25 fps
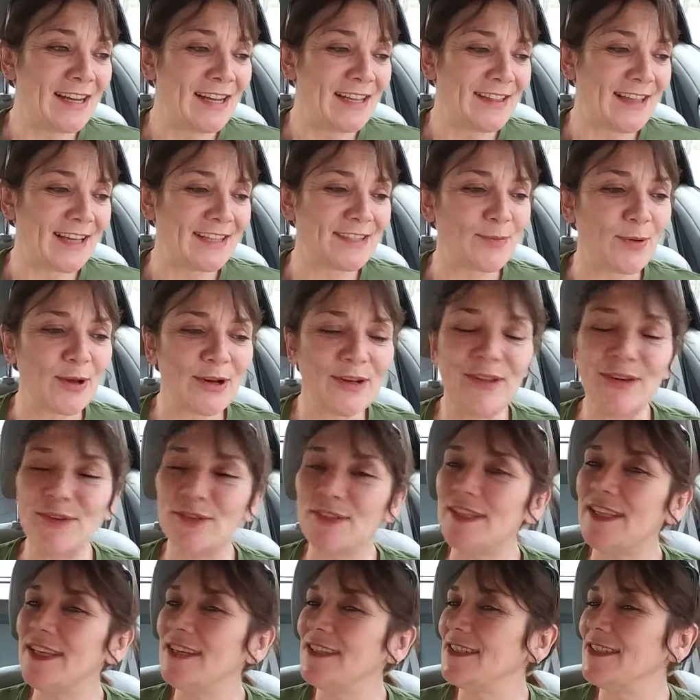that's one of those
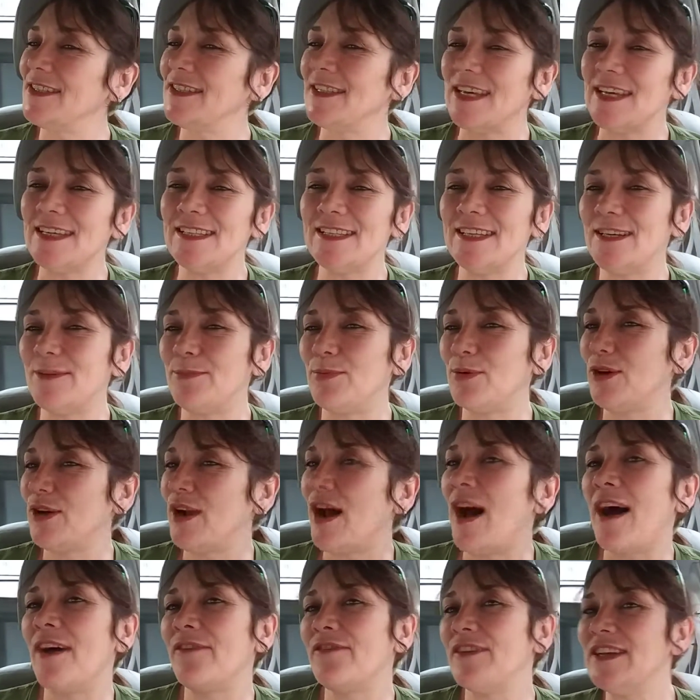things that's easy to put
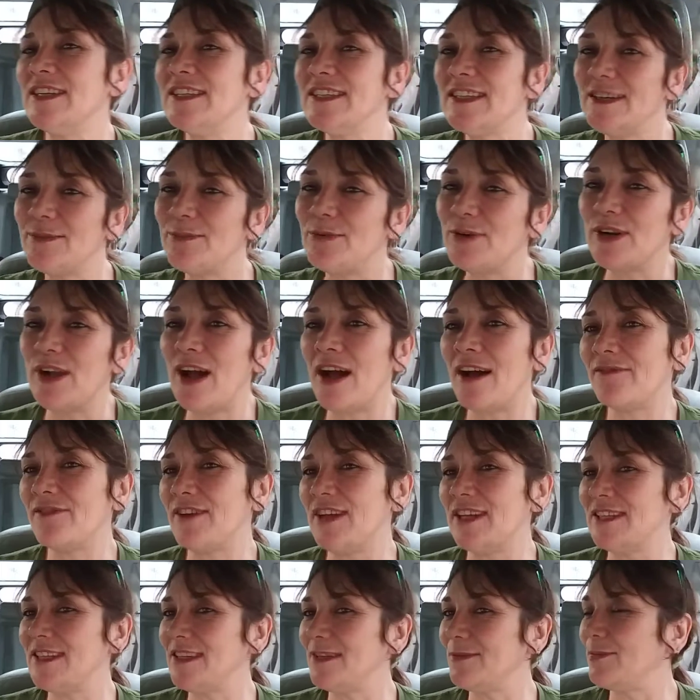off, easy to put off,
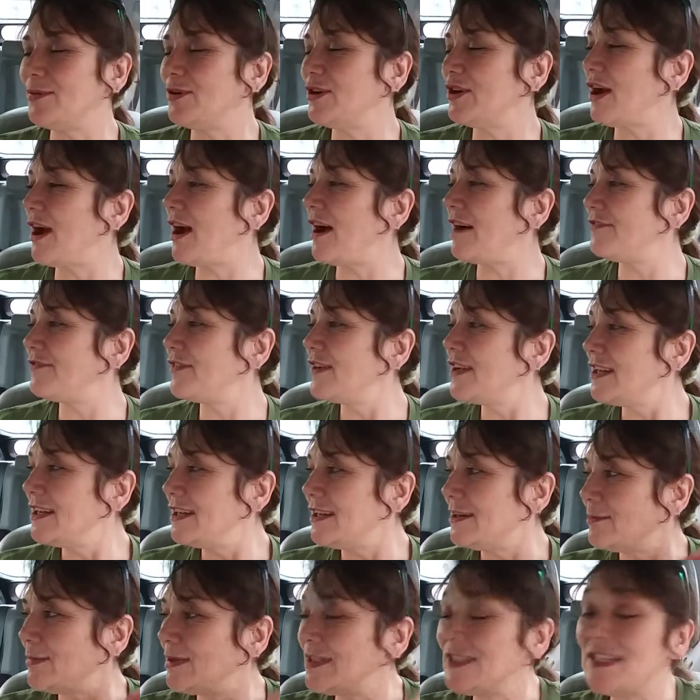easy to put off.
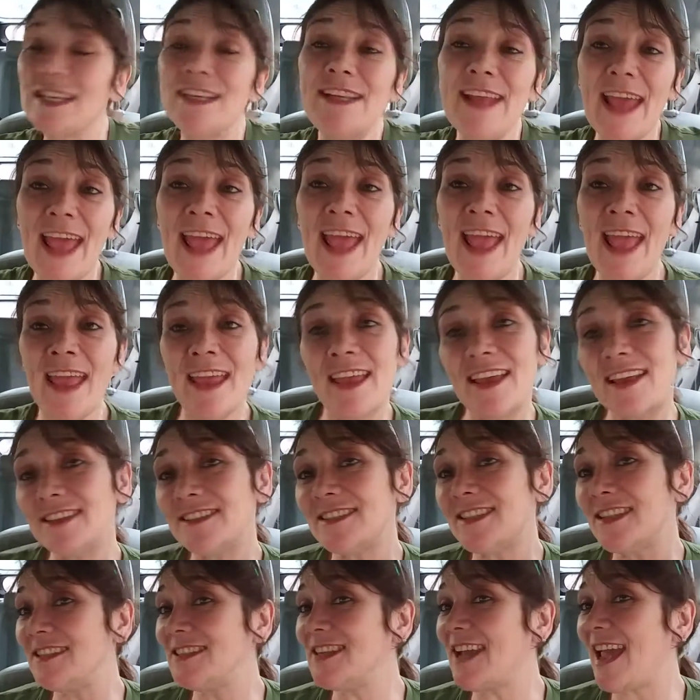But today
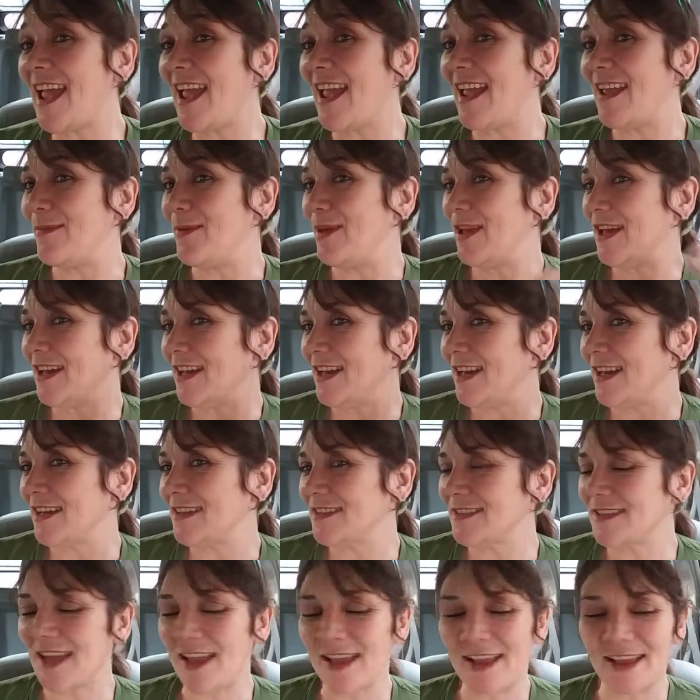is the day
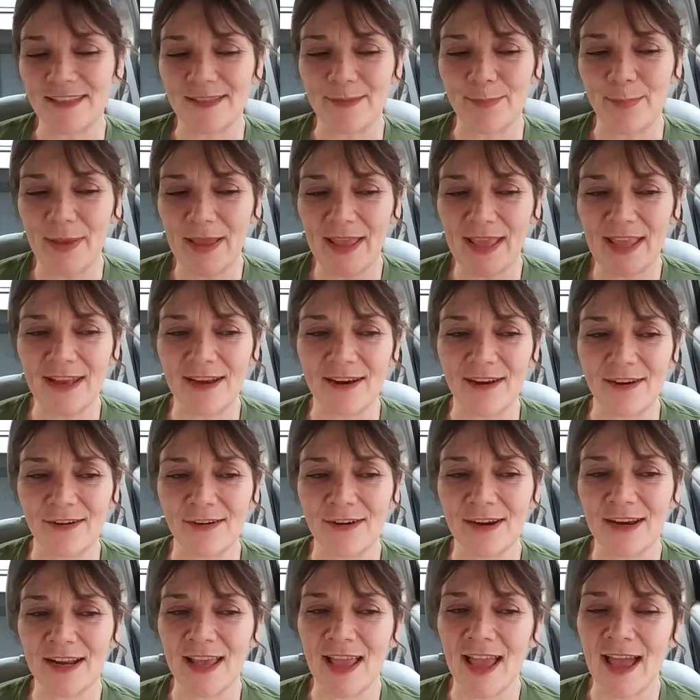because I got the paint
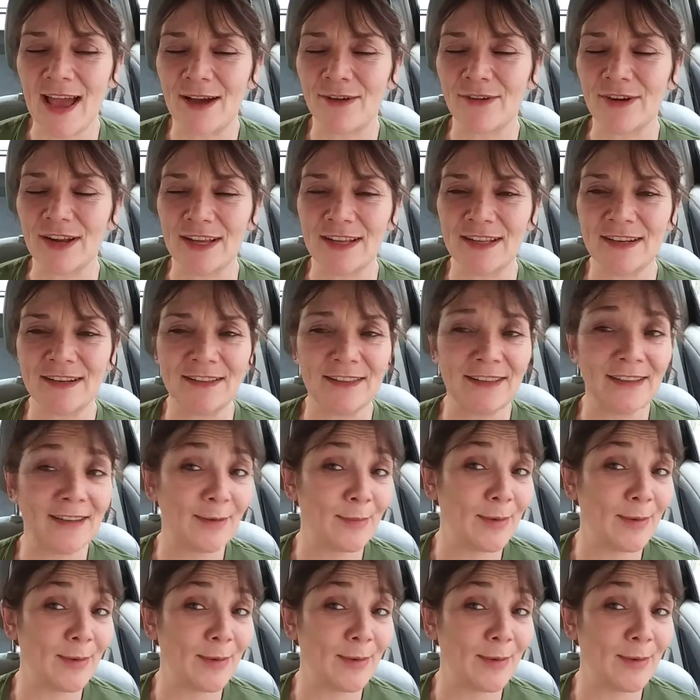already out and a little